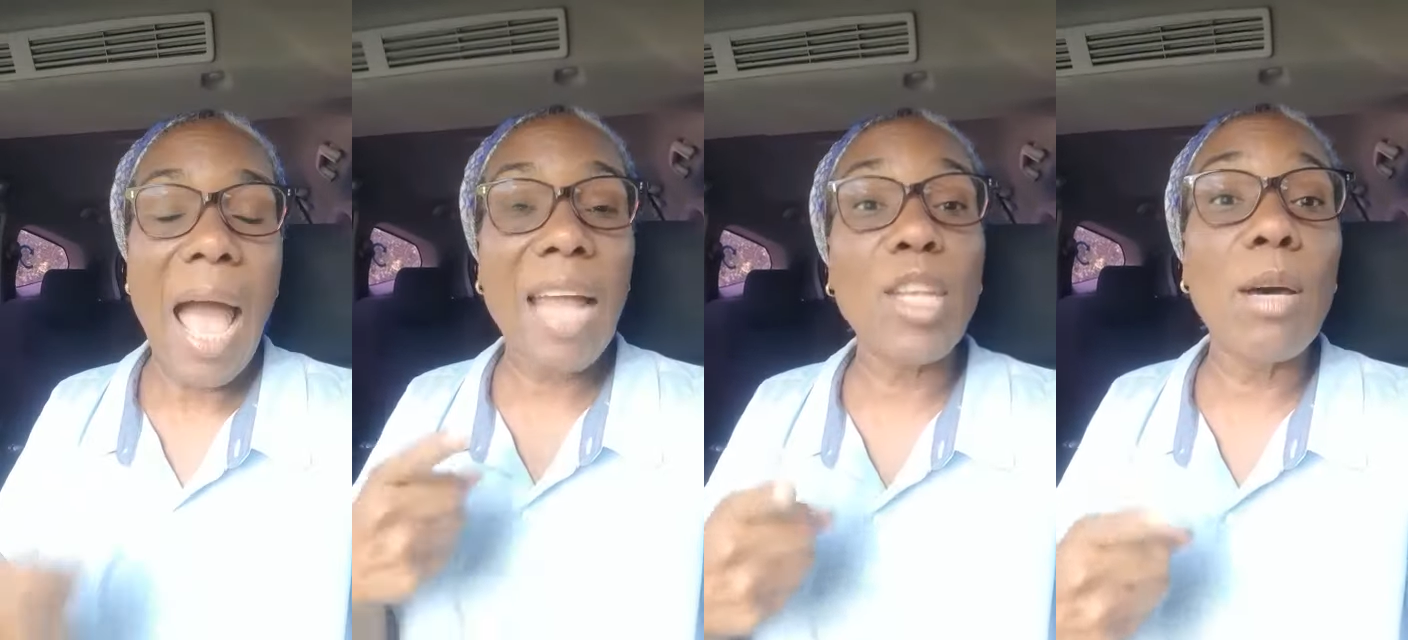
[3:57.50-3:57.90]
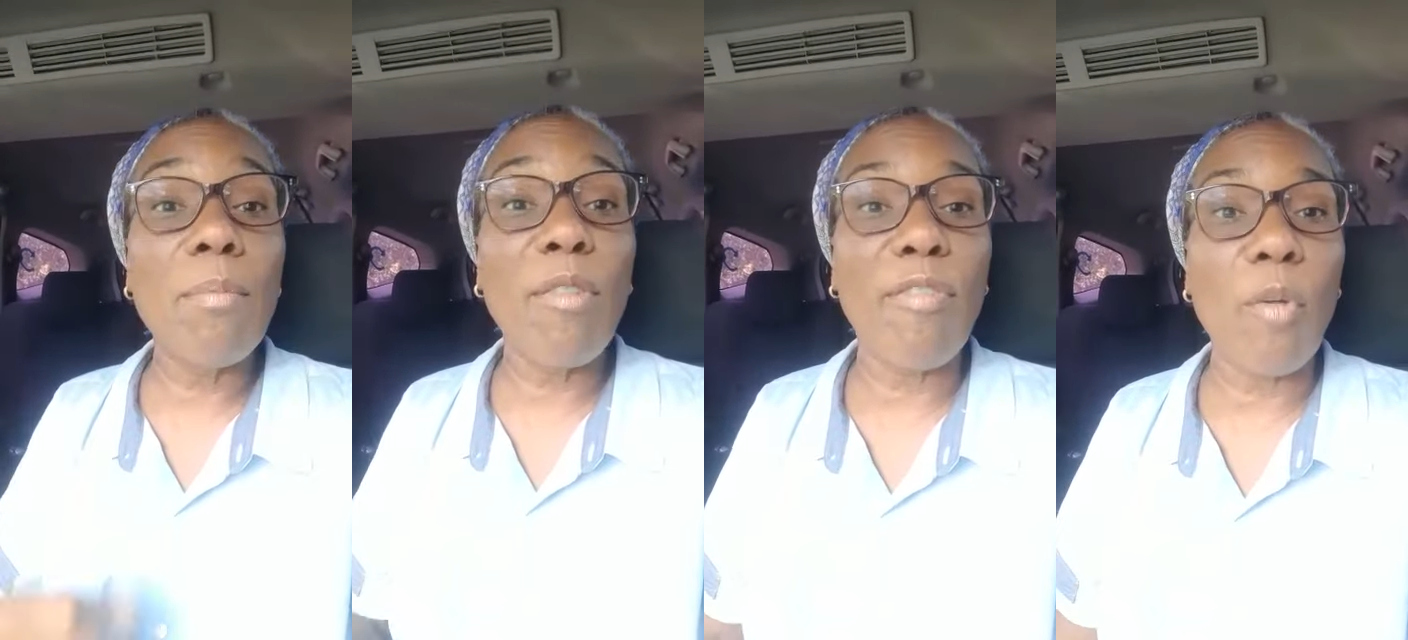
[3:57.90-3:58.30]
And
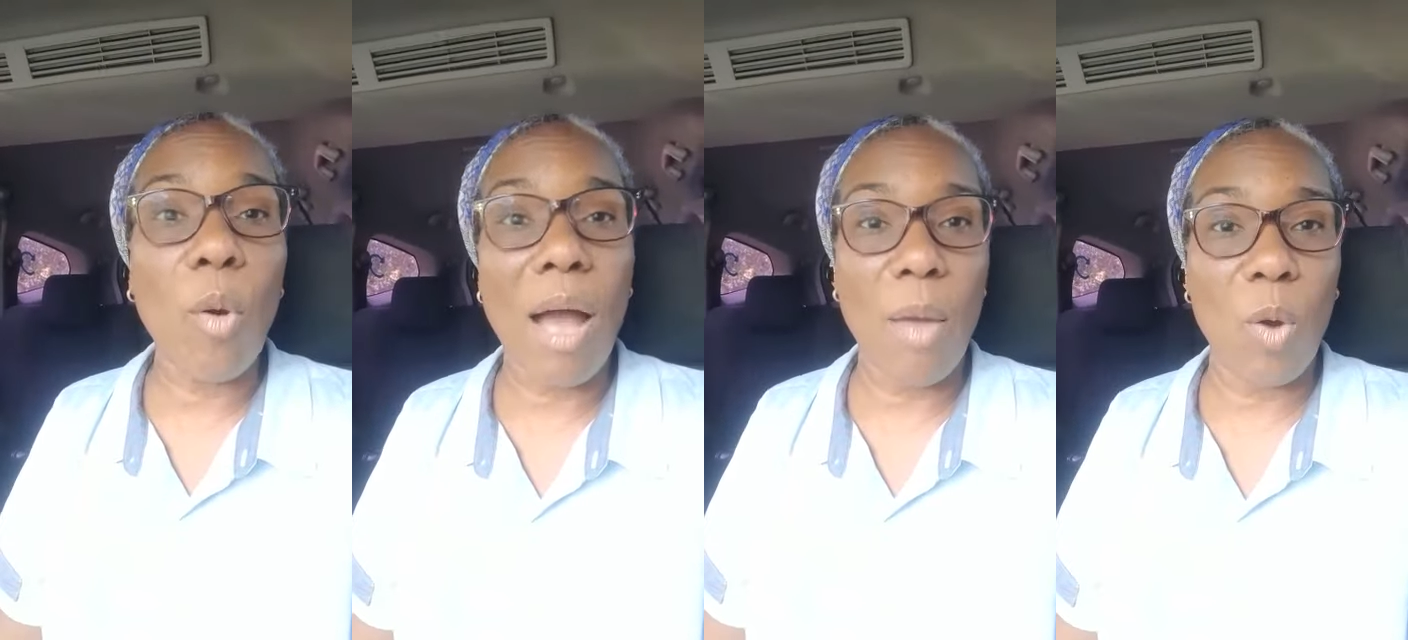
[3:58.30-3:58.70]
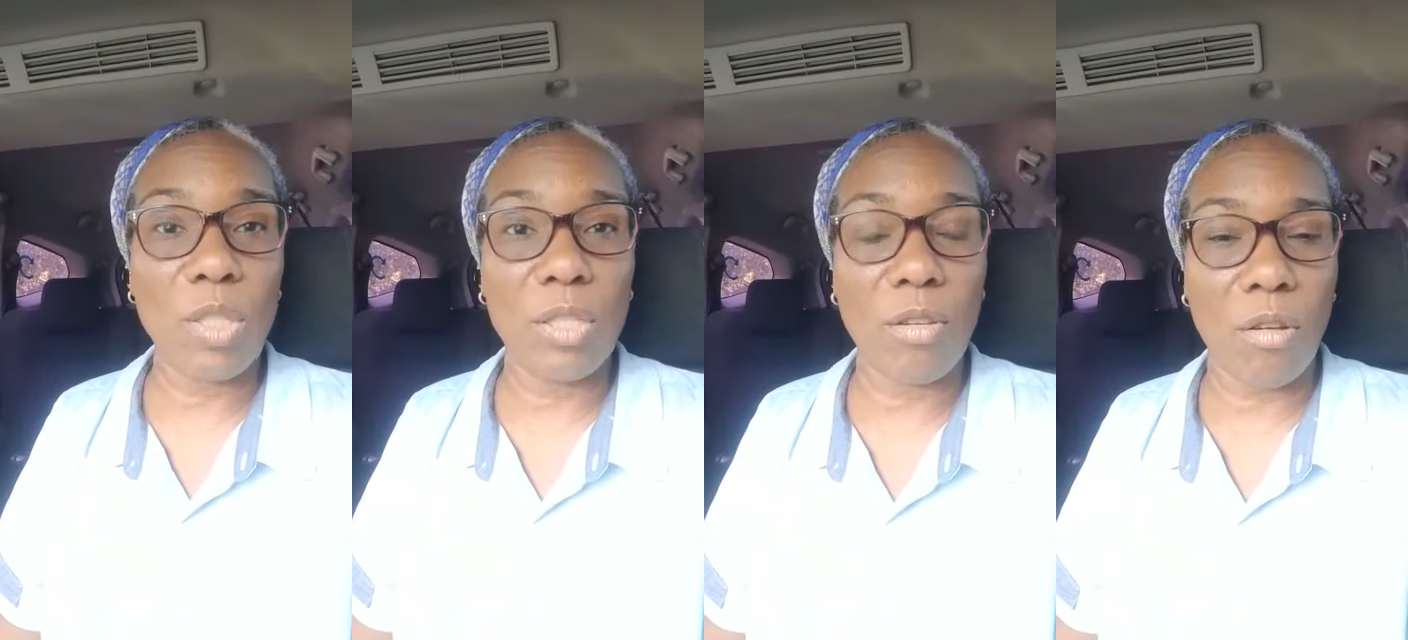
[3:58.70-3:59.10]
number four, I
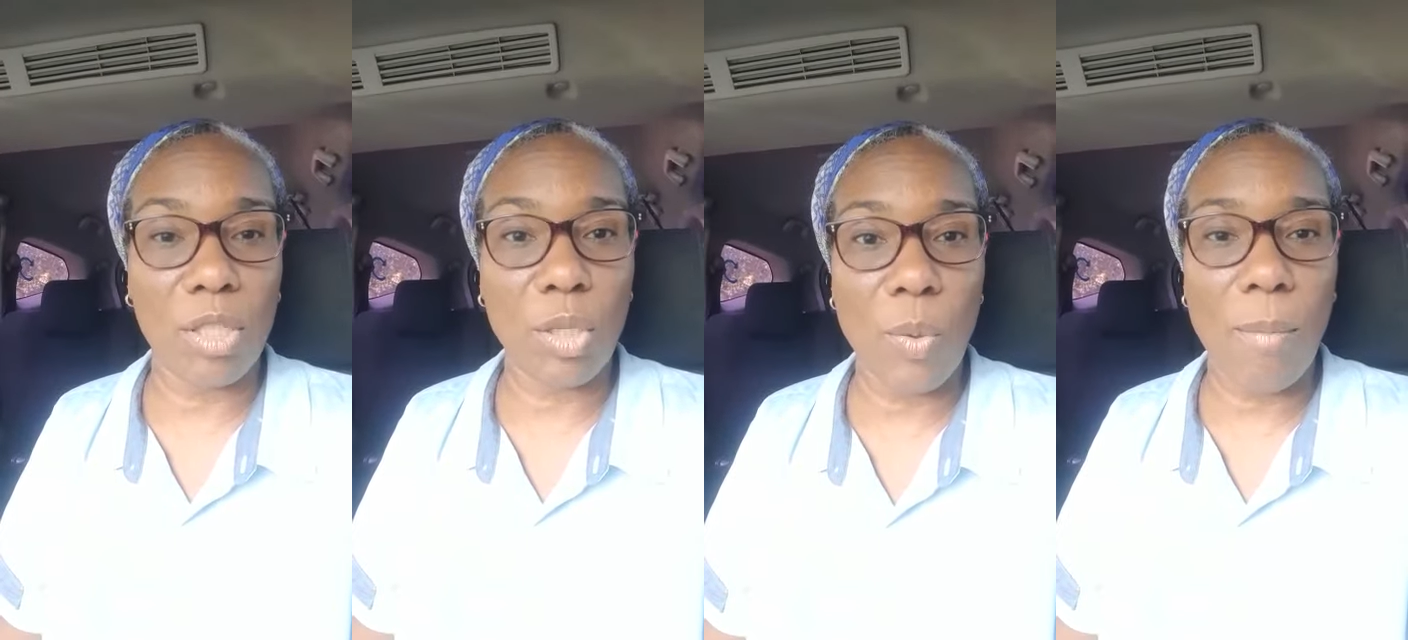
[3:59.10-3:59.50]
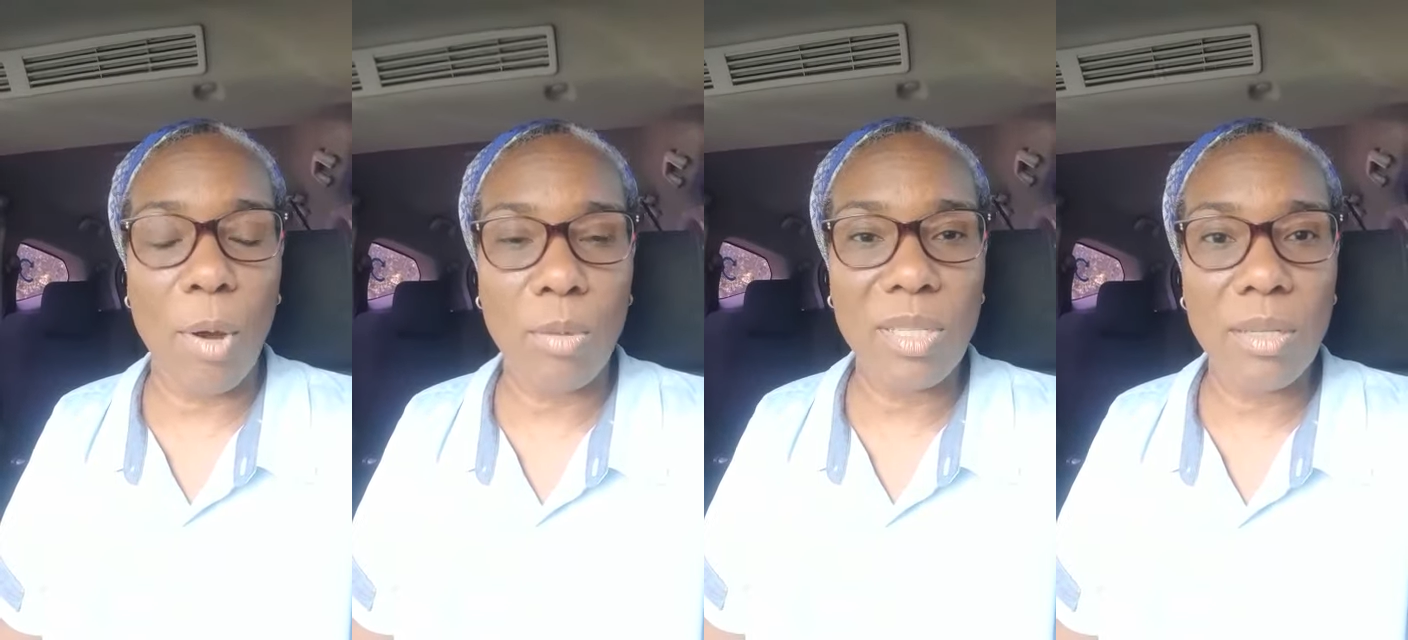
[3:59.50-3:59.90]
want to talk to you about